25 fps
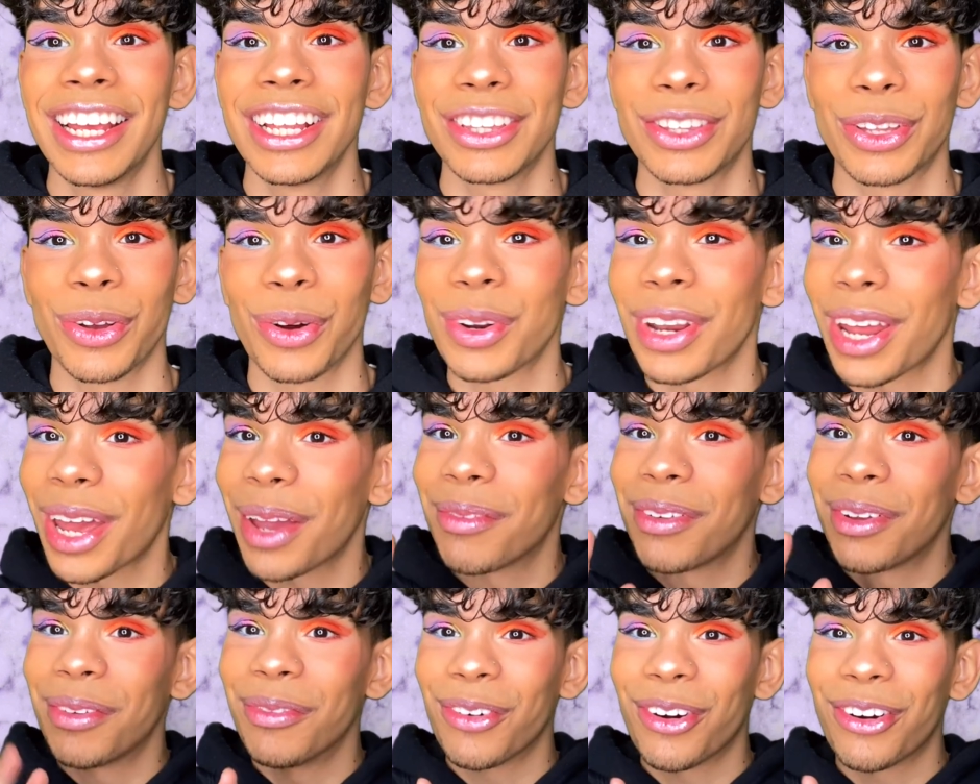Don't at
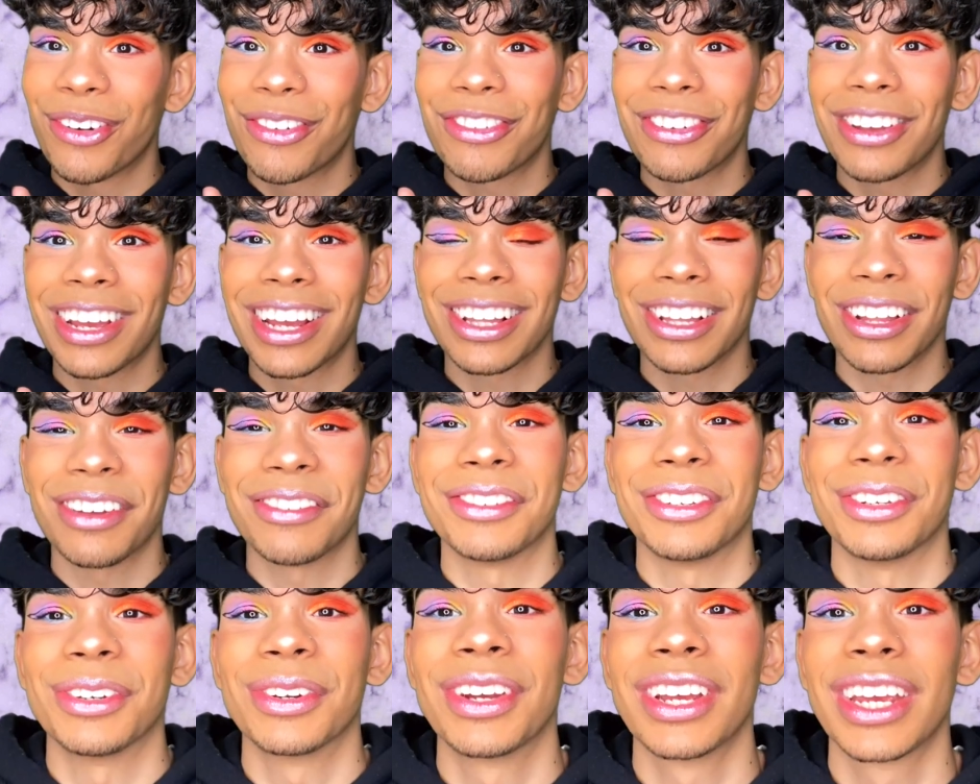me, Morphe, I love
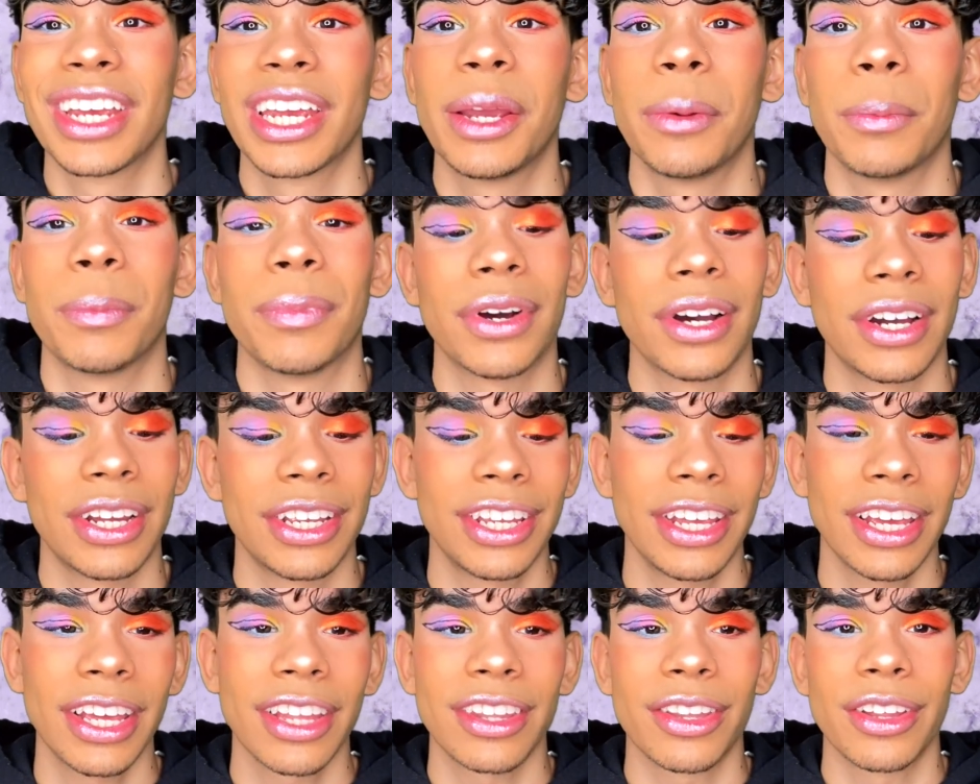you. But
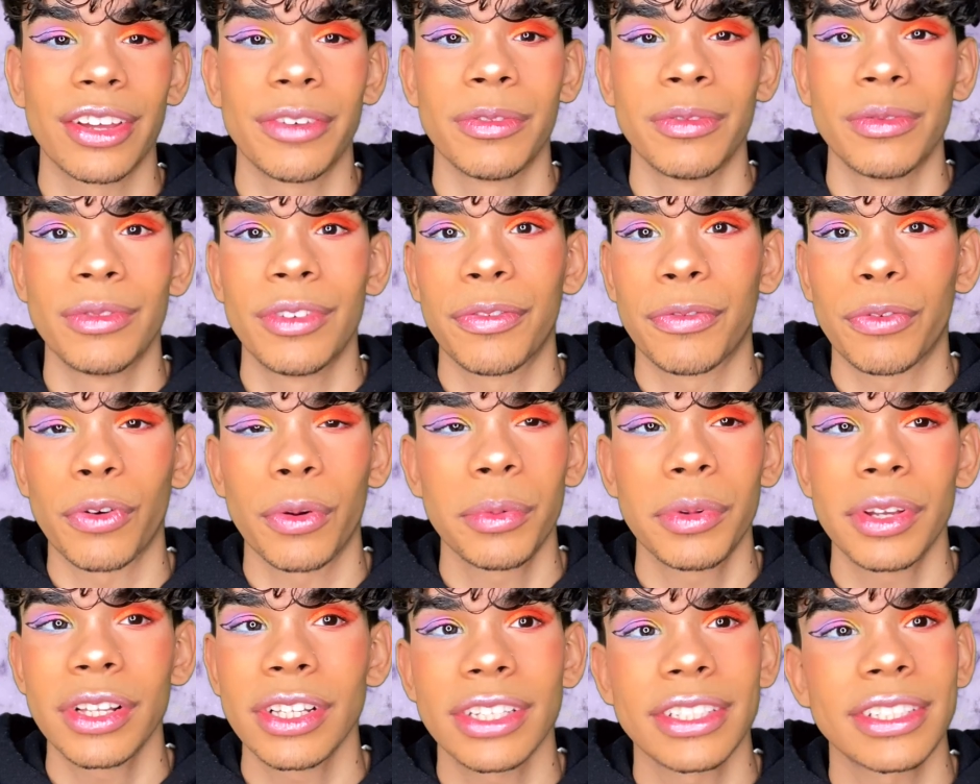yeah, the
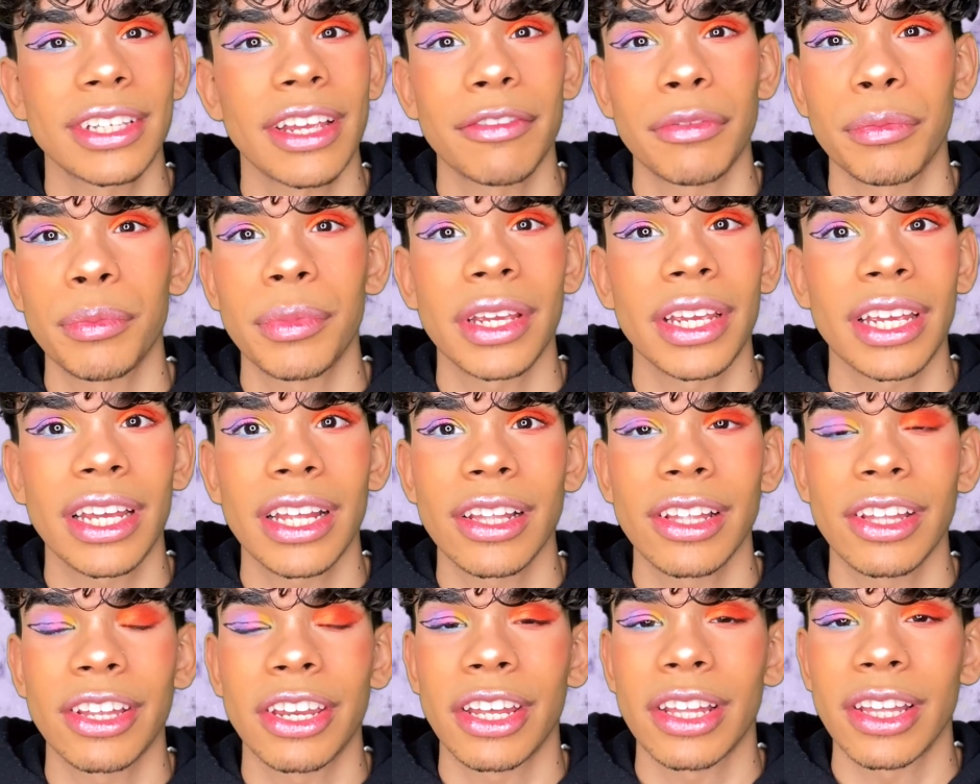formulas haven't been
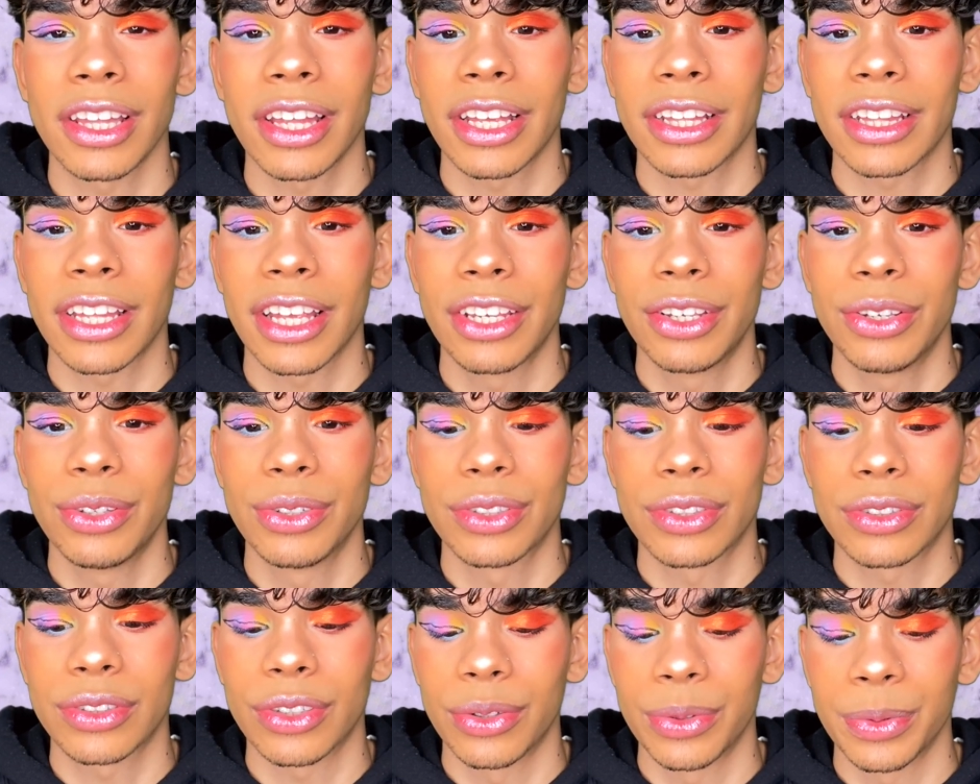killing it like they
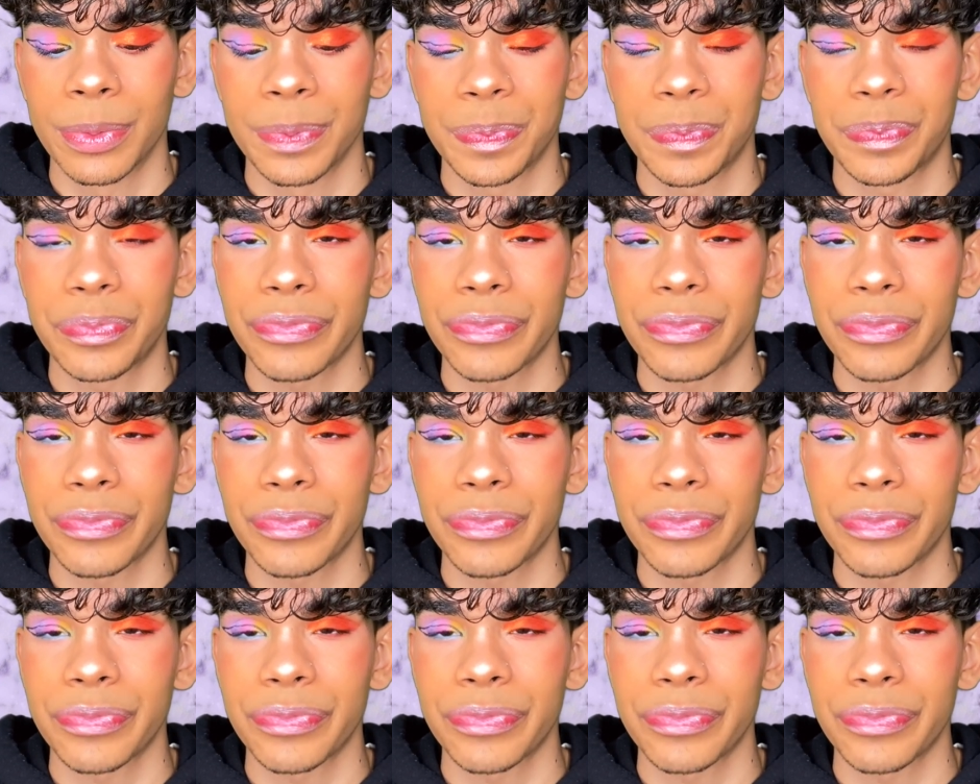used to.